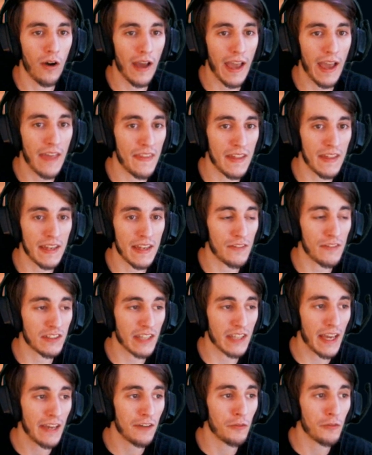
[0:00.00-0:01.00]
And then if it's
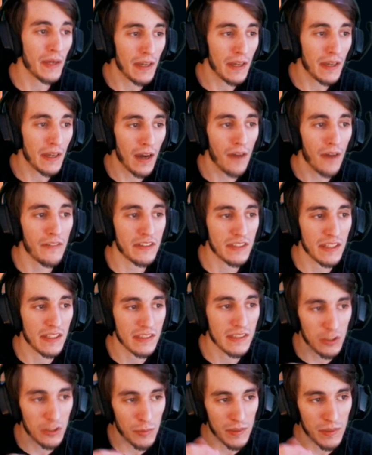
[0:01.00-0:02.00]
AoE, obviously
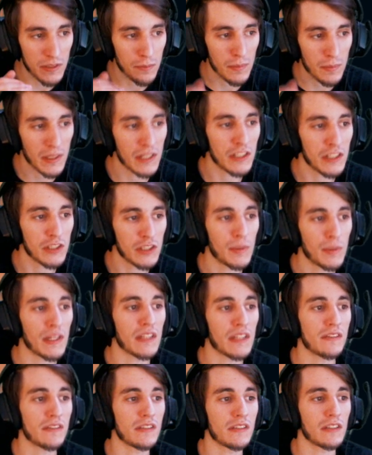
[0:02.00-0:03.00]
it's a little bit diminished, but
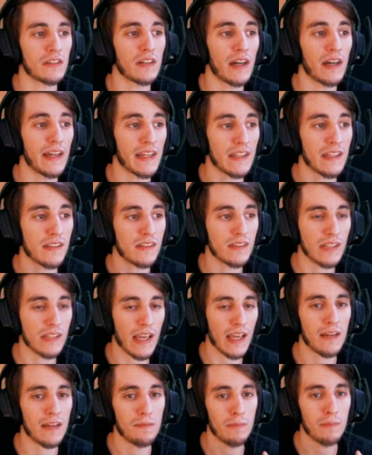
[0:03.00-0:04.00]
it's still an
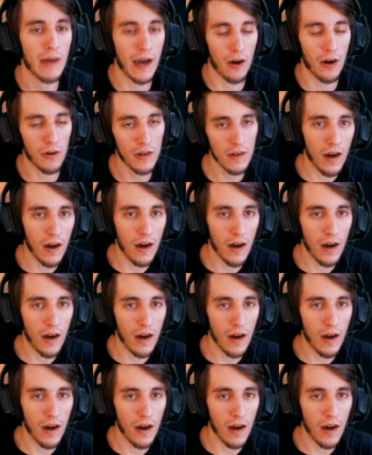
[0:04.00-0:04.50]
insane amount.